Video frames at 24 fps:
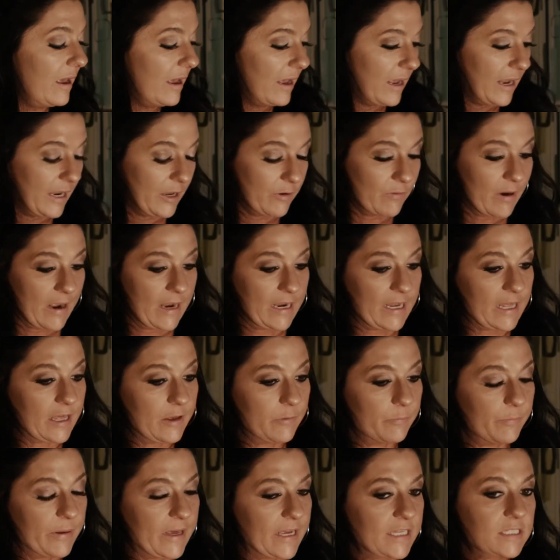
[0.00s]
Anyway, and he
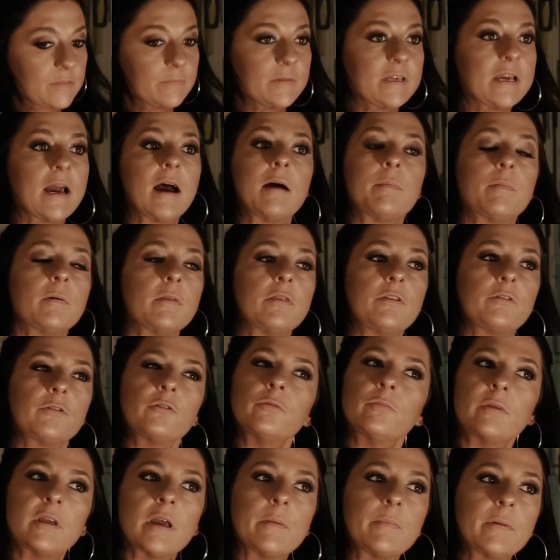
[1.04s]
picked me up and
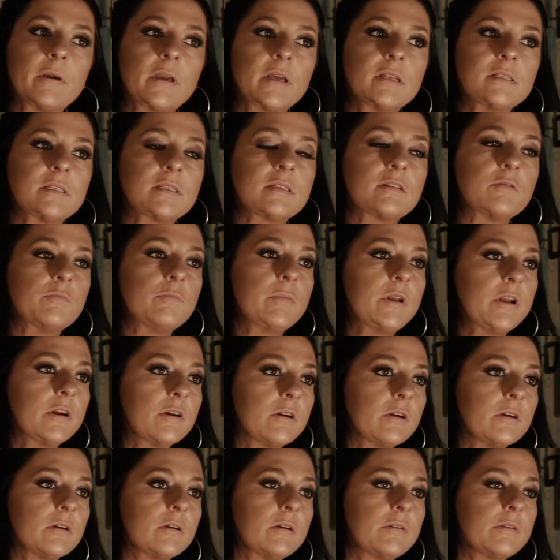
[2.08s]
threw me up against the
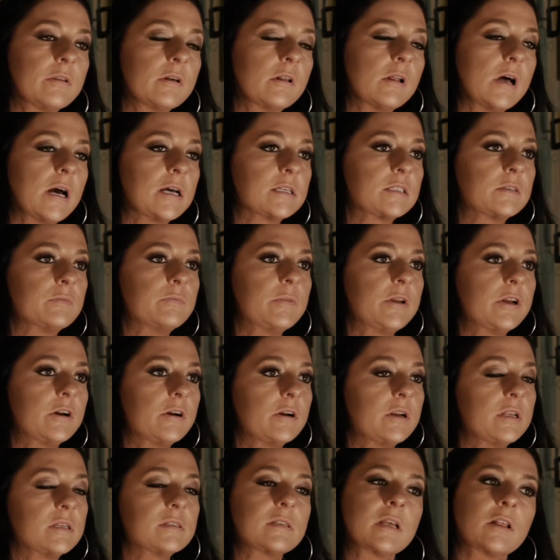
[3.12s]
mirror, the glass
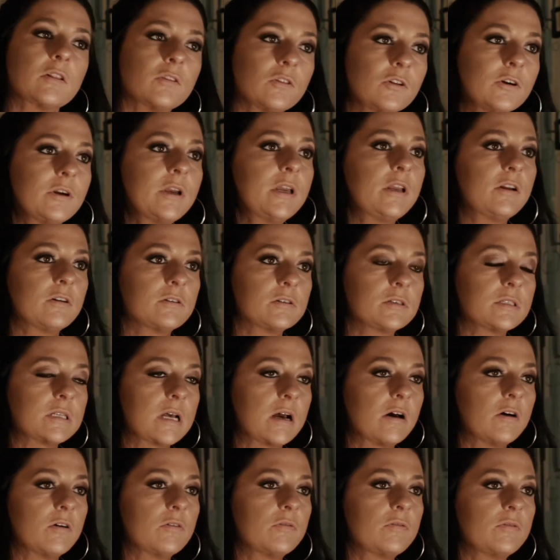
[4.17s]
mirror, and he's like, look at
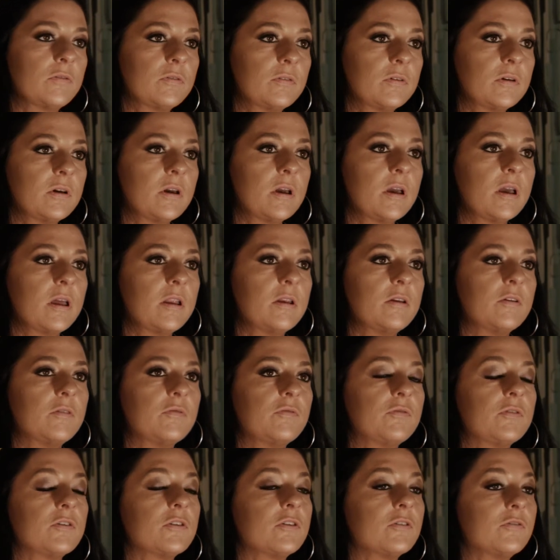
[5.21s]
yourself.
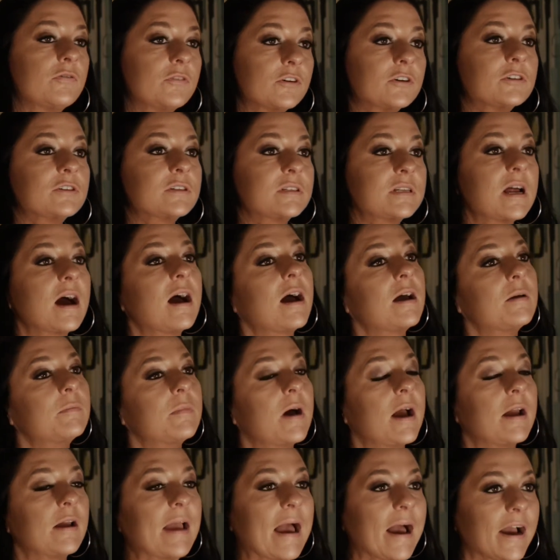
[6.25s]
And for the first time,
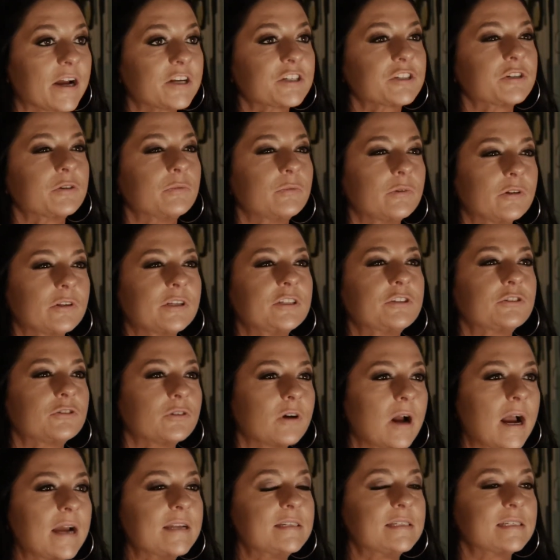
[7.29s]
I actually really
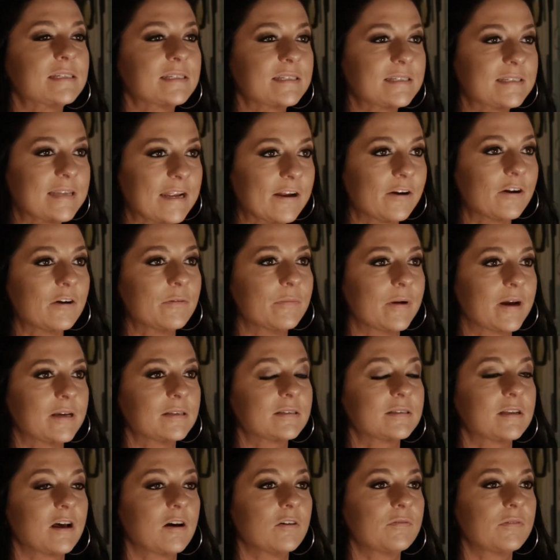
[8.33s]
tried to stare at
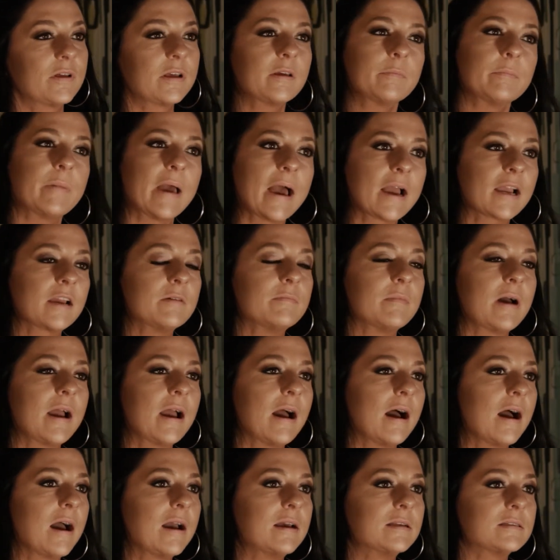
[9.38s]
myself, like back in my
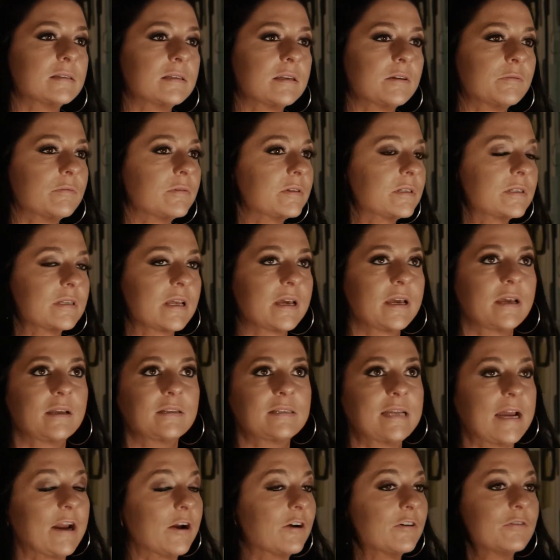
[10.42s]
eyes, and it was like
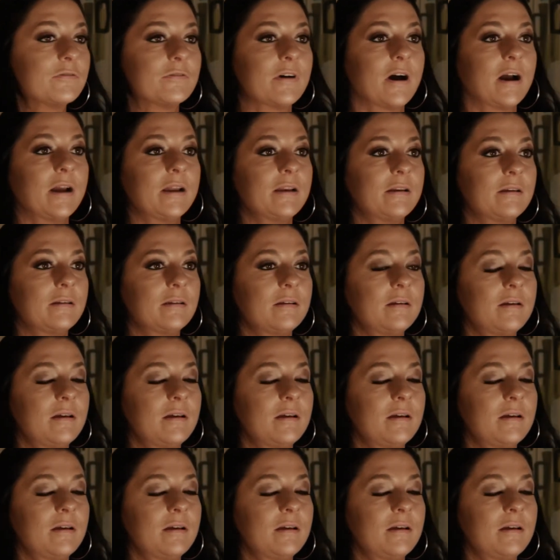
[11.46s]
terrifying.